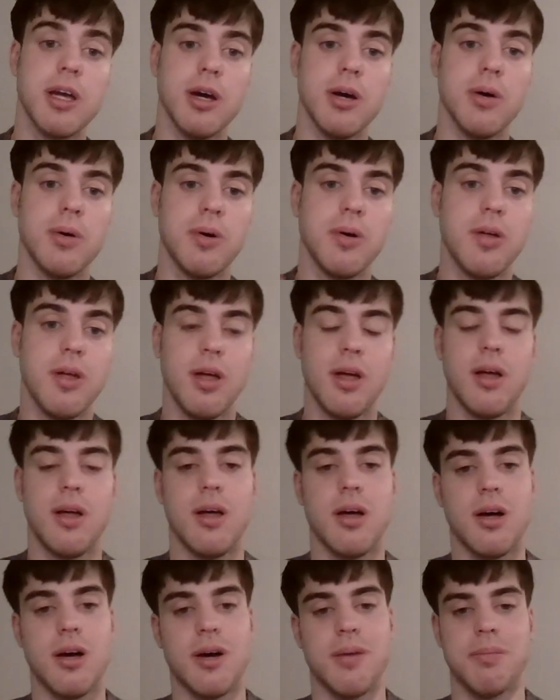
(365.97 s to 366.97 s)
to go,
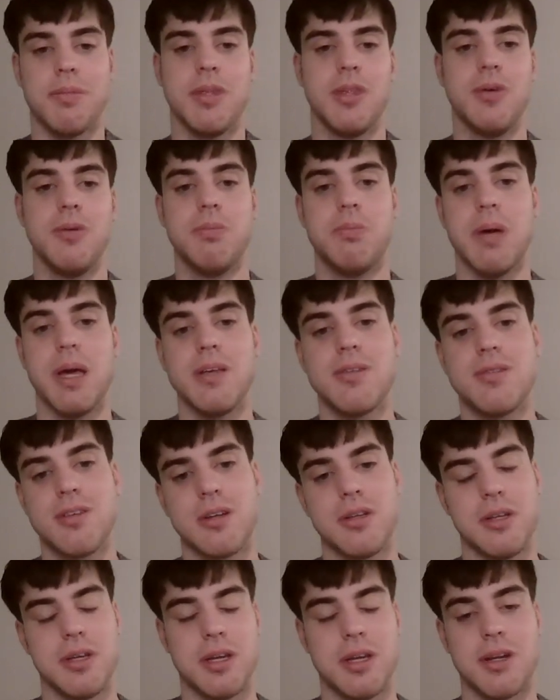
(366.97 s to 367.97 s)
you
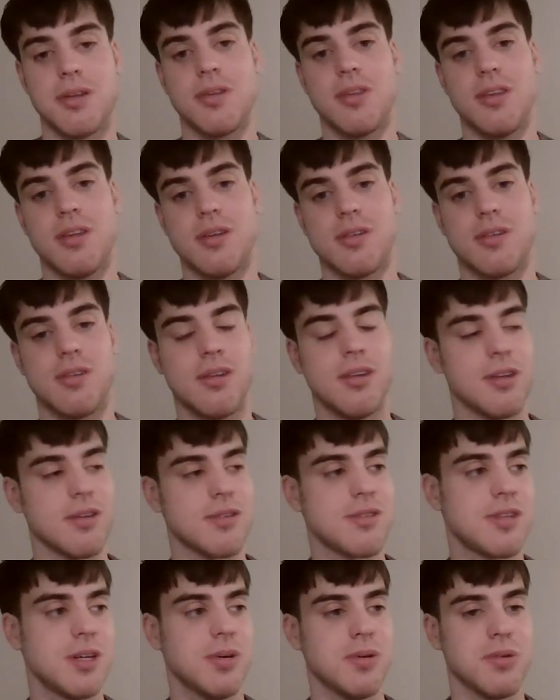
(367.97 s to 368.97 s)
basically and the
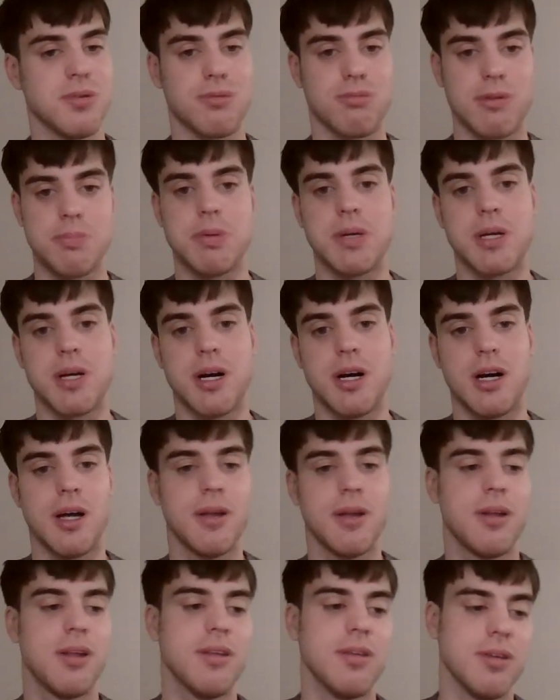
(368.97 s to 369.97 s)
steel is ripping
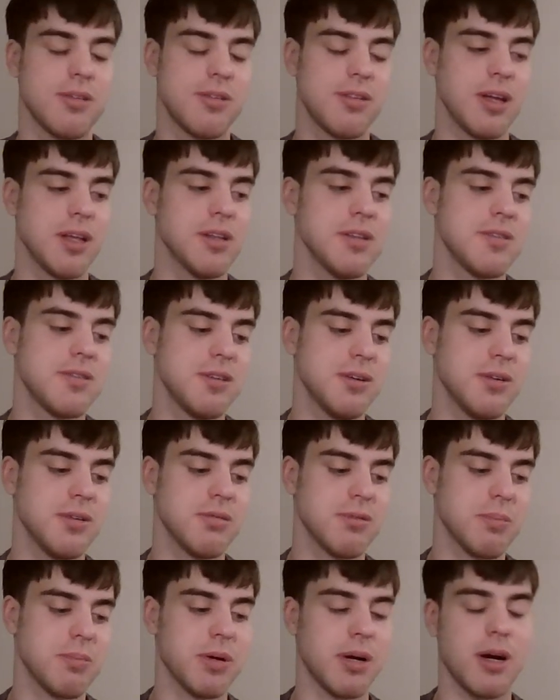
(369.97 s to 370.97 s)
hot. The stainless steel
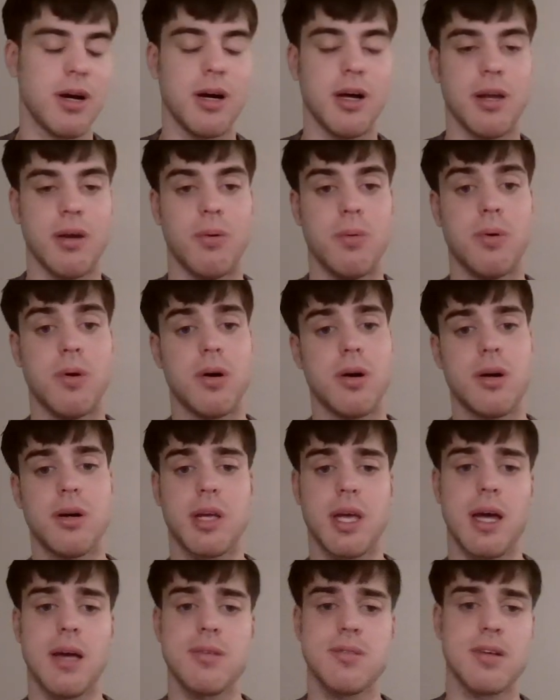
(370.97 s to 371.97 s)
is ripping hot, or
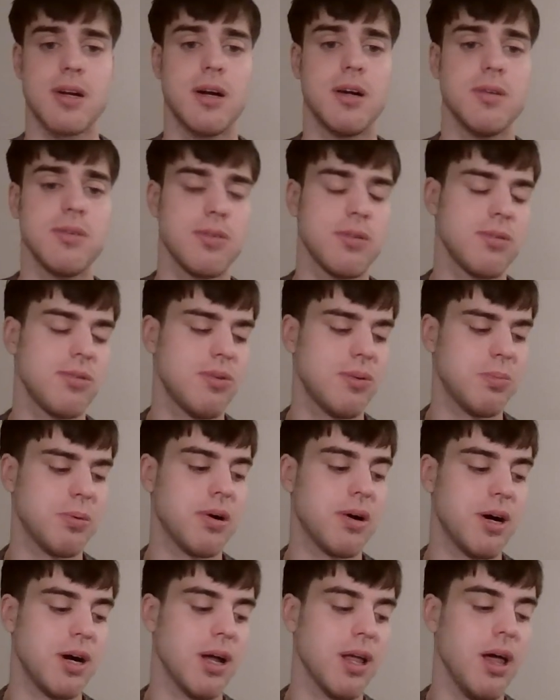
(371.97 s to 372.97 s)
cast iron's
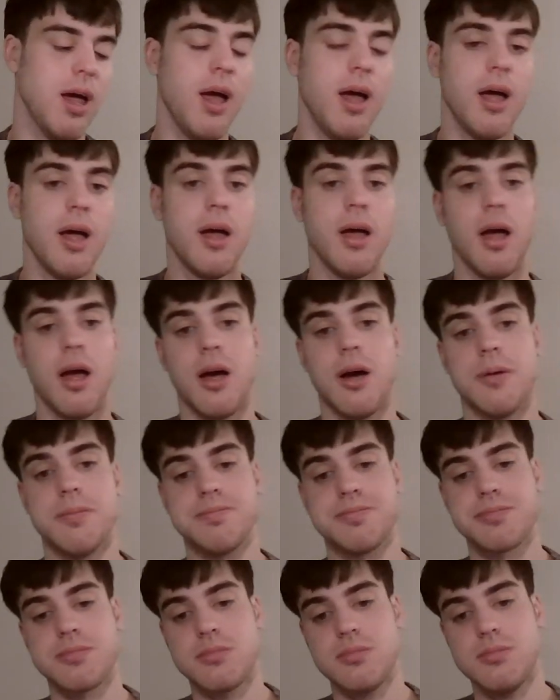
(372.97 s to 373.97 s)
super hot.
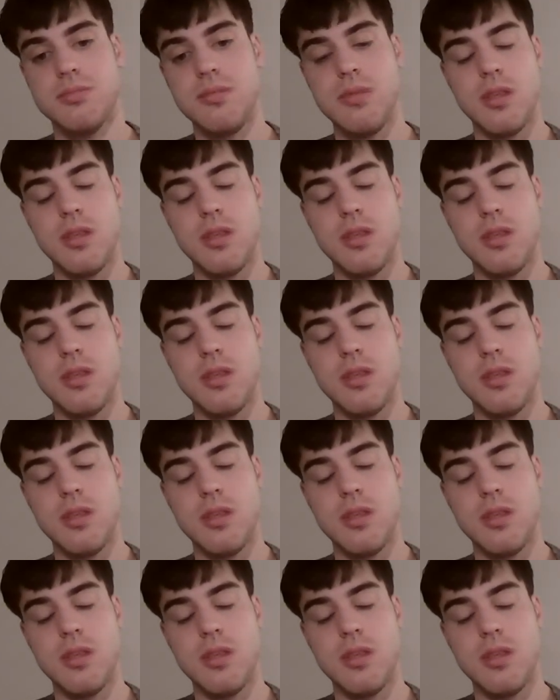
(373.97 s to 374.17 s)
Um,